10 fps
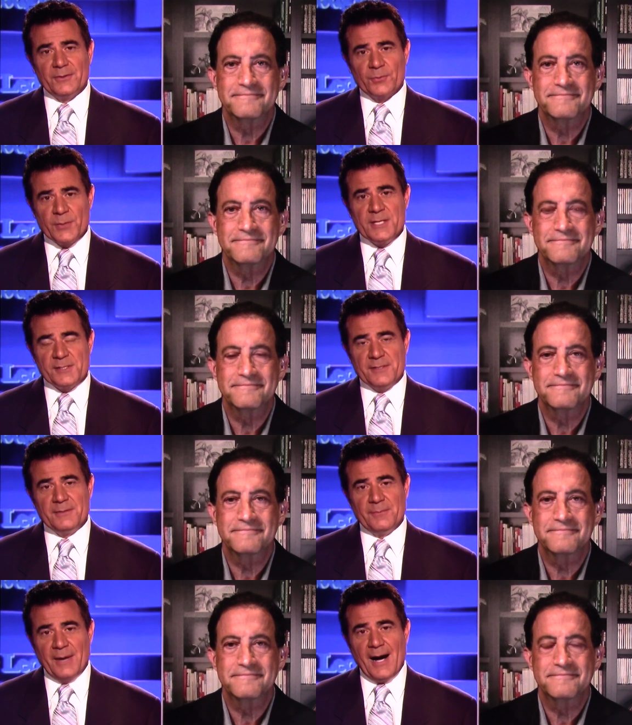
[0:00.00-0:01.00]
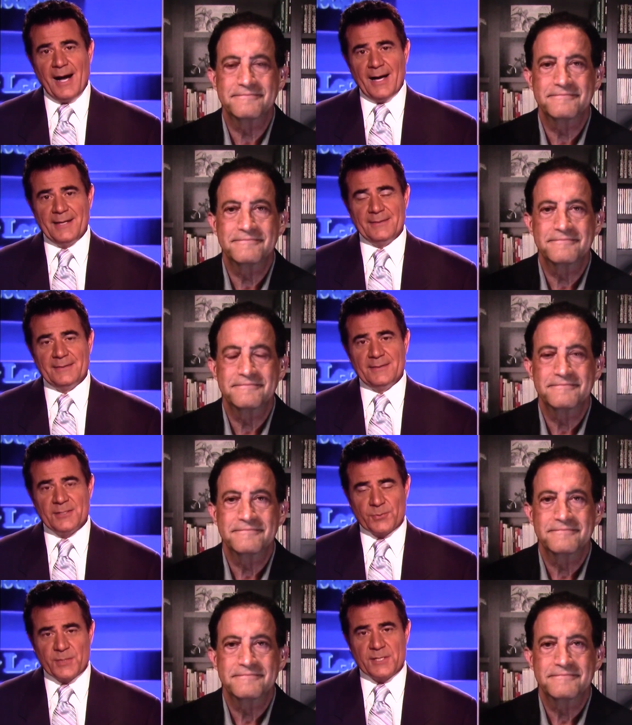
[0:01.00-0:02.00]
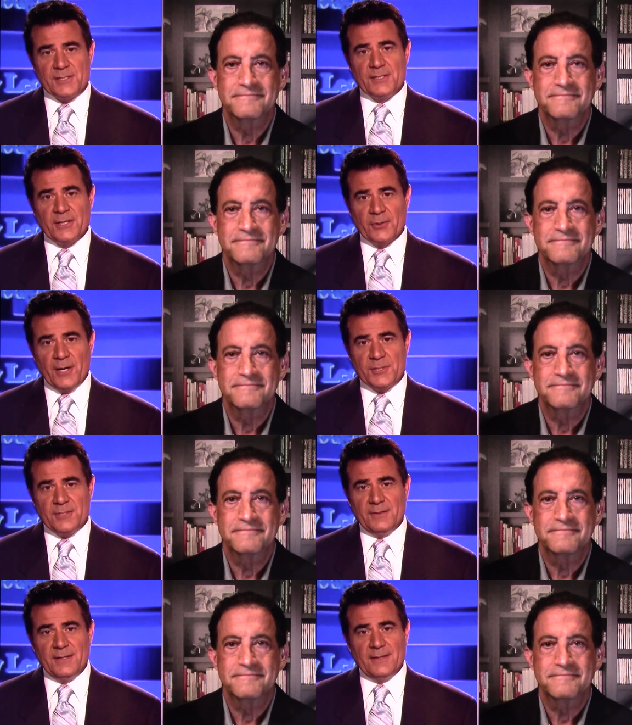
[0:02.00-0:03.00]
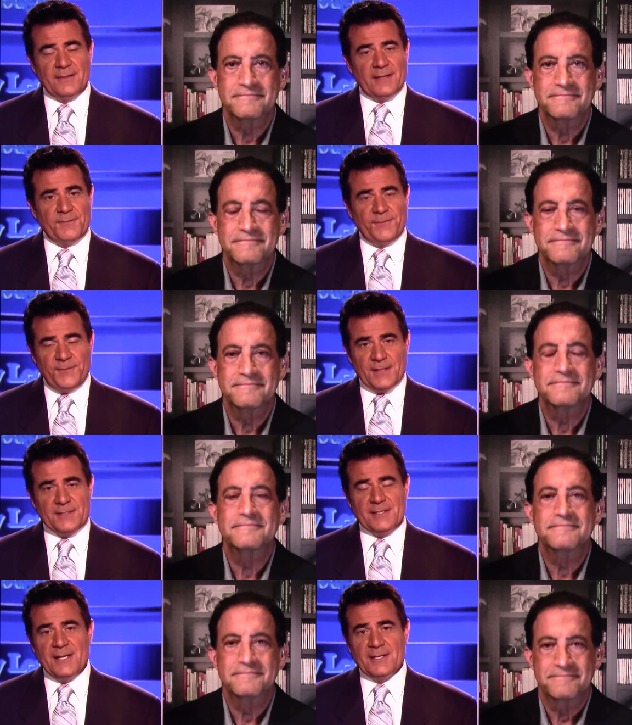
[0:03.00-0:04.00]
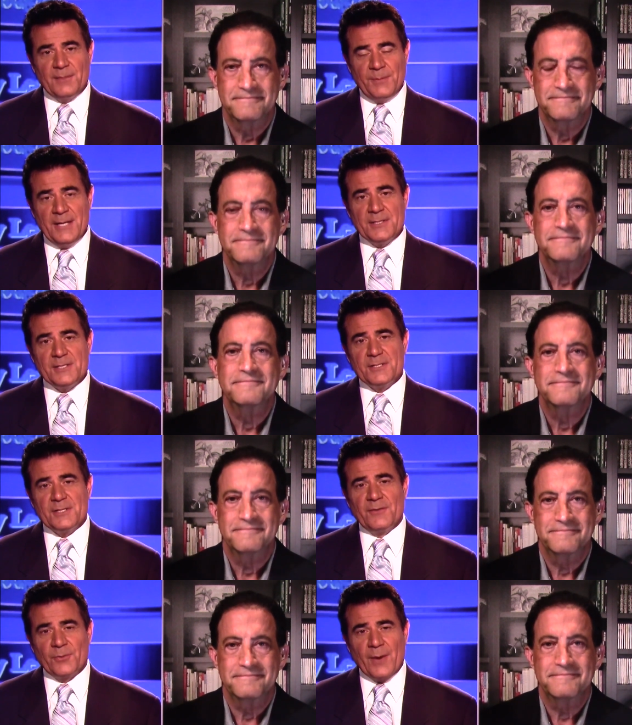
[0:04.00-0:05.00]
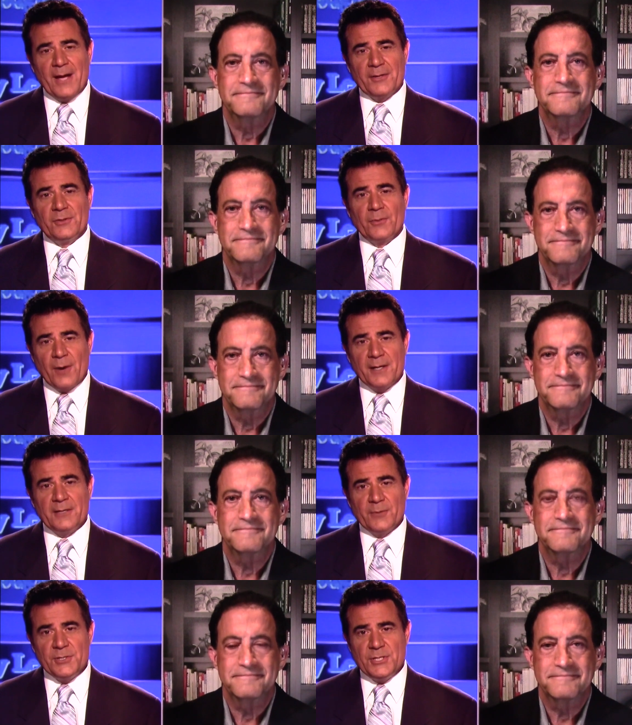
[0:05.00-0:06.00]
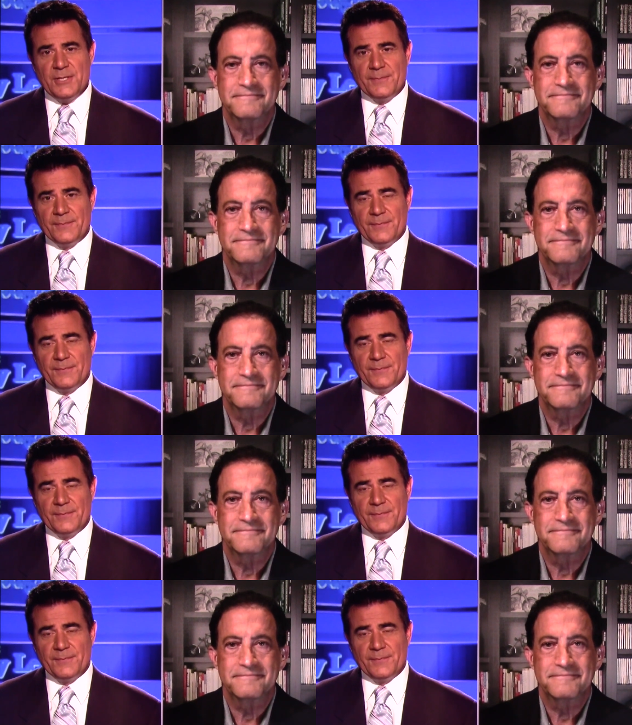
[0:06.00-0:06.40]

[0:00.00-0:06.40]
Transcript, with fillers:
Speaker 1: reason behind this recent aggression that fits into the pieces of the radical Iranian regime.